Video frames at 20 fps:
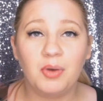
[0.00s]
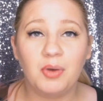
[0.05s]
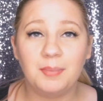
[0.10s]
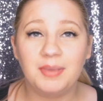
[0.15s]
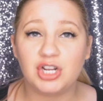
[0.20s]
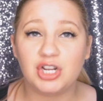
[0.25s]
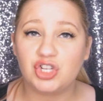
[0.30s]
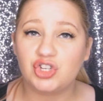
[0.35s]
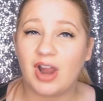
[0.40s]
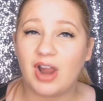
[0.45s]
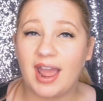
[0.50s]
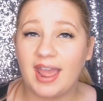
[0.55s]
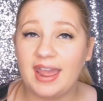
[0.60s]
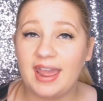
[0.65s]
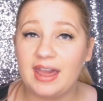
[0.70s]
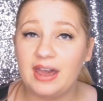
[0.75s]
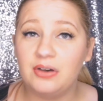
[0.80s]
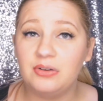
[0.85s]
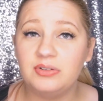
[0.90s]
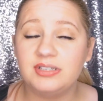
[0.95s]
me to try
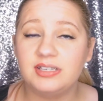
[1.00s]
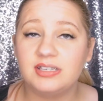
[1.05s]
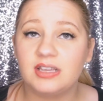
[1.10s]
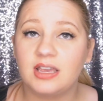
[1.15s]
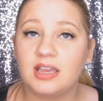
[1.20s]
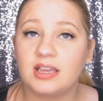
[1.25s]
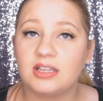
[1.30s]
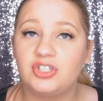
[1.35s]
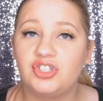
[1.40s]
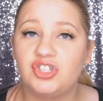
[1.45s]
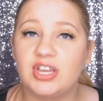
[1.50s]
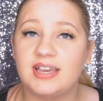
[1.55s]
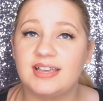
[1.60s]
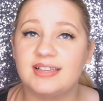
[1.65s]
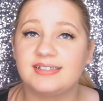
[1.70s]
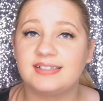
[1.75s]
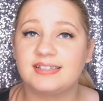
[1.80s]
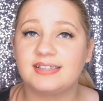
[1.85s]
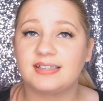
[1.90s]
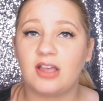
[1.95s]
out,
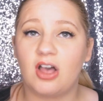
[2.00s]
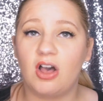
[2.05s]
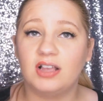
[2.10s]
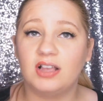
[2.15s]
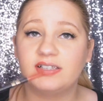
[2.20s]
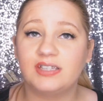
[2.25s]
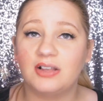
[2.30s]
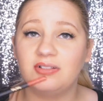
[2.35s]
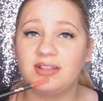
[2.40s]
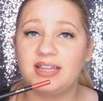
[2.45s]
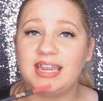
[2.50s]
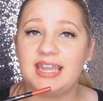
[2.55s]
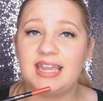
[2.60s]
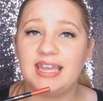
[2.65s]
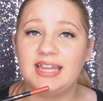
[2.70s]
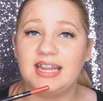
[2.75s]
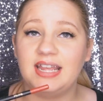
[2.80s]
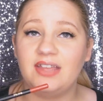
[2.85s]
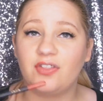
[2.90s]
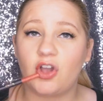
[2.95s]
just also link
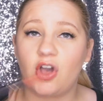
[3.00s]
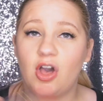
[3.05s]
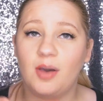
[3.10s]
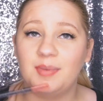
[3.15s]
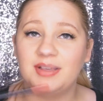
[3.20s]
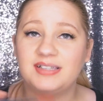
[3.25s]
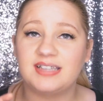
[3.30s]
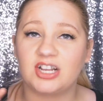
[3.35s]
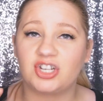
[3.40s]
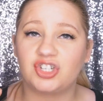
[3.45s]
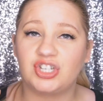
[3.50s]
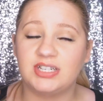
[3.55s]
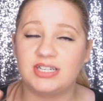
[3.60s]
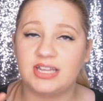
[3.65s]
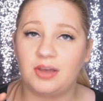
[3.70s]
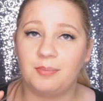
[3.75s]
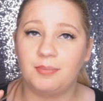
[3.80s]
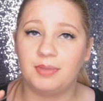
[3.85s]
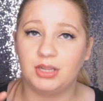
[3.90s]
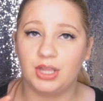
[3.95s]
it in the comment section
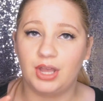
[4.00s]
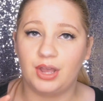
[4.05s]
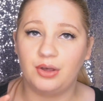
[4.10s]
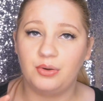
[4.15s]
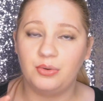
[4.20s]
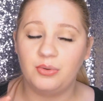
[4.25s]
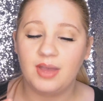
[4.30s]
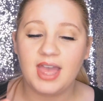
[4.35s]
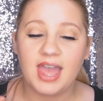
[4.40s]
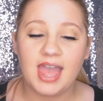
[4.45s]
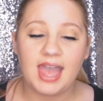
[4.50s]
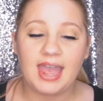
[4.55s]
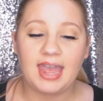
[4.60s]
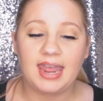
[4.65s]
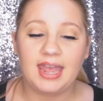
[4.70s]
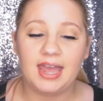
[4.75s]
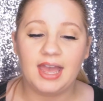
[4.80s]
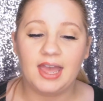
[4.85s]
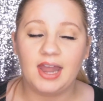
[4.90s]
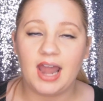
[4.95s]
down below.
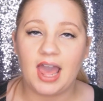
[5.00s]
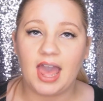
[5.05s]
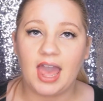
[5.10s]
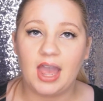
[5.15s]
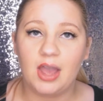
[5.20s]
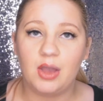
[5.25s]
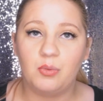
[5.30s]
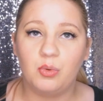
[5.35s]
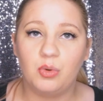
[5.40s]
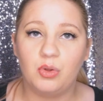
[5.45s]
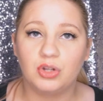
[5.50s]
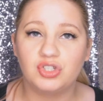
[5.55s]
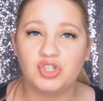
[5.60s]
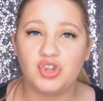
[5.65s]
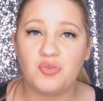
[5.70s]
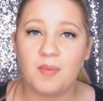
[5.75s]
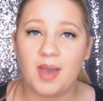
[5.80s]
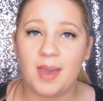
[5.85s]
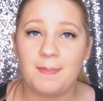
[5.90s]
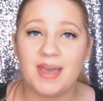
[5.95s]
And I will
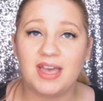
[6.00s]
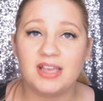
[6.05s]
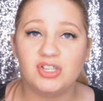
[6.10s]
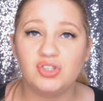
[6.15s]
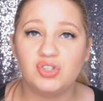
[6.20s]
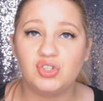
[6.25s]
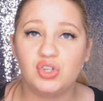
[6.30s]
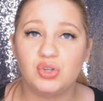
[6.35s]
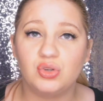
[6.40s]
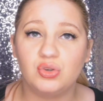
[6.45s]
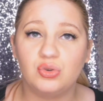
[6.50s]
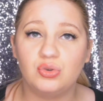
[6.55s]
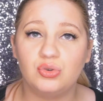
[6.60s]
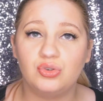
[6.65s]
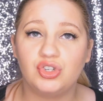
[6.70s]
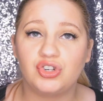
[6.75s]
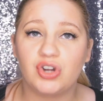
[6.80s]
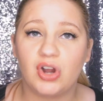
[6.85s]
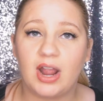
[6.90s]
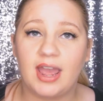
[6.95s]
do my best to
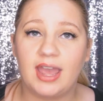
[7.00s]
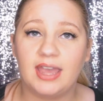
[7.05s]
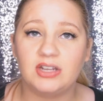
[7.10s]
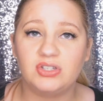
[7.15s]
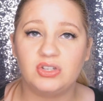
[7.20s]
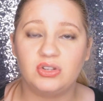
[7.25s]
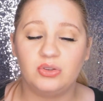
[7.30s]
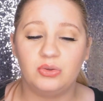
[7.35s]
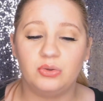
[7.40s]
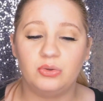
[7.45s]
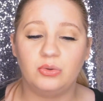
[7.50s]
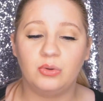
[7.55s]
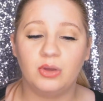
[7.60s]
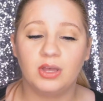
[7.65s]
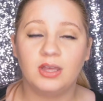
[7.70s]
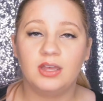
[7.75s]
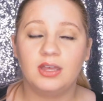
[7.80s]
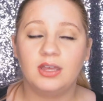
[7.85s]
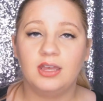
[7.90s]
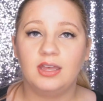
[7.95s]
try to
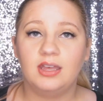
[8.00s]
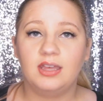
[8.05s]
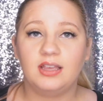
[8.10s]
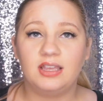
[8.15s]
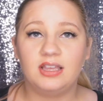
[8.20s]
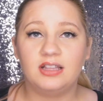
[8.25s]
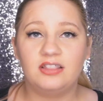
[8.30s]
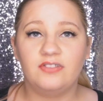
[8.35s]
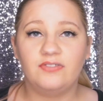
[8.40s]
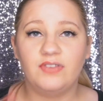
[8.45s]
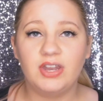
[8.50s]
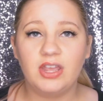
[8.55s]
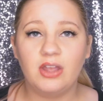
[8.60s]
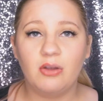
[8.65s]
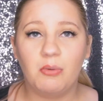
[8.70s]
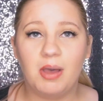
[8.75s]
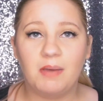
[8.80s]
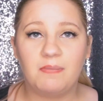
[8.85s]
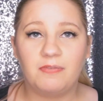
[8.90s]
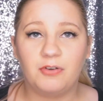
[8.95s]
get the
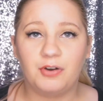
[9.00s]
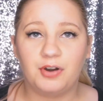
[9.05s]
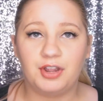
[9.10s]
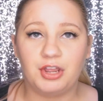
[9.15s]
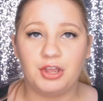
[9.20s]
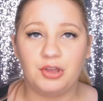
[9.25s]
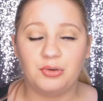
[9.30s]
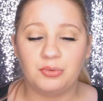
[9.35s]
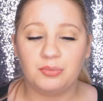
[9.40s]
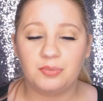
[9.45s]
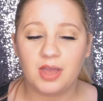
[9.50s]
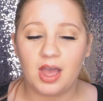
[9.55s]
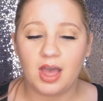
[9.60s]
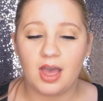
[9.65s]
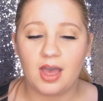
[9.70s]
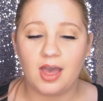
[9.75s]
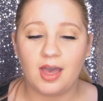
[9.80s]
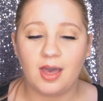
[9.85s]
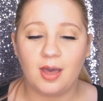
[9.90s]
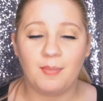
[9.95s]
video up for you.
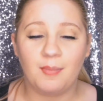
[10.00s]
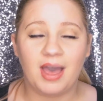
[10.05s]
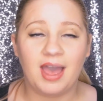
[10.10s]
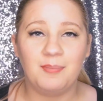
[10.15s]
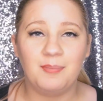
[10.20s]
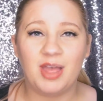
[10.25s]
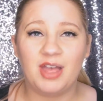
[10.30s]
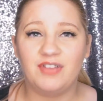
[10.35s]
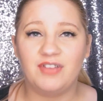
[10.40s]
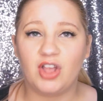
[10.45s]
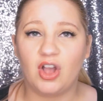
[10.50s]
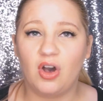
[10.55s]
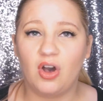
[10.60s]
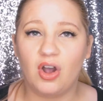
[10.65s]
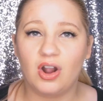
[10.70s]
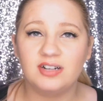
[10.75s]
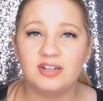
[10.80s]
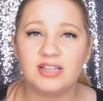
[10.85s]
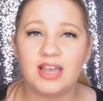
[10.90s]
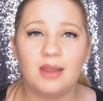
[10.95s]
I'm having a
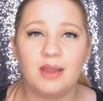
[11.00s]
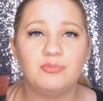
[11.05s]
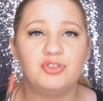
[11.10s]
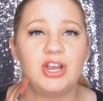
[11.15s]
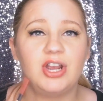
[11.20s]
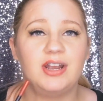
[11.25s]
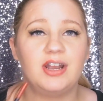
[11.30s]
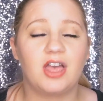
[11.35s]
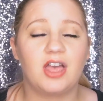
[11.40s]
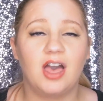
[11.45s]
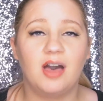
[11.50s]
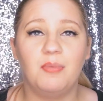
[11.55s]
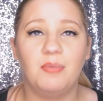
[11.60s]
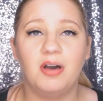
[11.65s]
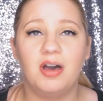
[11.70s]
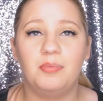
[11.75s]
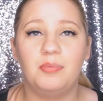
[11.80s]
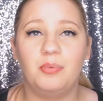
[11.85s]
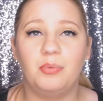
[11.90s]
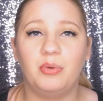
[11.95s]
hard time trying to come
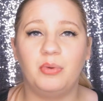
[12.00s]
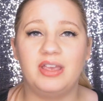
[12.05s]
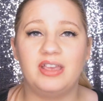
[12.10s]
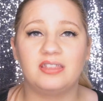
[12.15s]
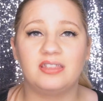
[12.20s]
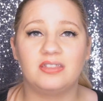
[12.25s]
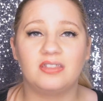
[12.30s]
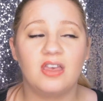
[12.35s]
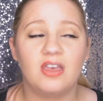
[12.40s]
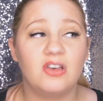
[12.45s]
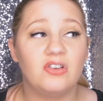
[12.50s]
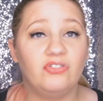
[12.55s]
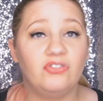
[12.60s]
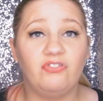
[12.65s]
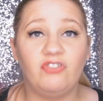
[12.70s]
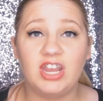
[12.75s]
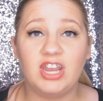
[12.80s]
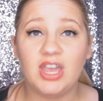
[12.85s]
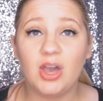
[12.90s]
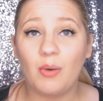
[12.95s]
up with
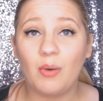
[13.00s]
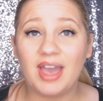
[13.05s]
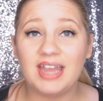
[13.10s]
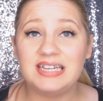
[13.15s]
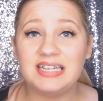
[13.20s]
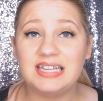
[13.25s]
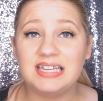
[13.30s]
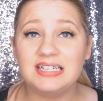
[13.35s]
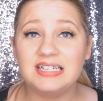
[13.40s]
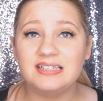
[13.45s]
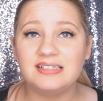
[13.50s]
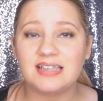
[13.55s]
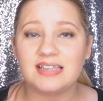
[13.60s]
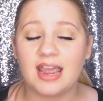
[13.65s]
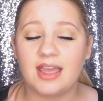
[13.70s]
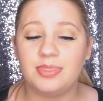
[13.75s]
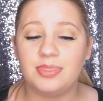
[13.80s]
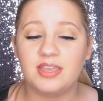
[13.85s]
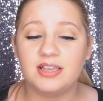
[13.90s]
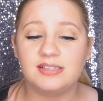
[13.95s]
video ideas,
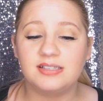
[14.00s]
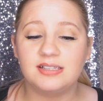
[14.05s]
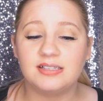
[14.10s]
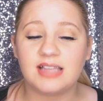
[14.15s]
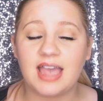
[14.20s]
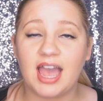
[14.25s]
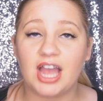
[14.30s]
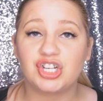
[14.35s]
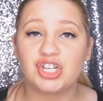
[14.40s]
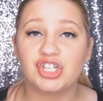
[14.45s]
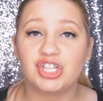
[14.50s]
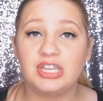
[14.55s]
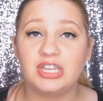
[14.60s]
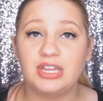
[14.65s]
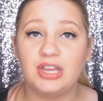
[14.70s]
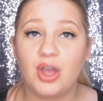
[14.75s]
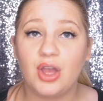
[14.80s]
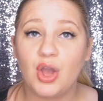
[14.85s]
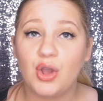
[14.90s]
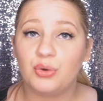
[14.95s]
and this is
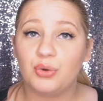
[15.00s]
actually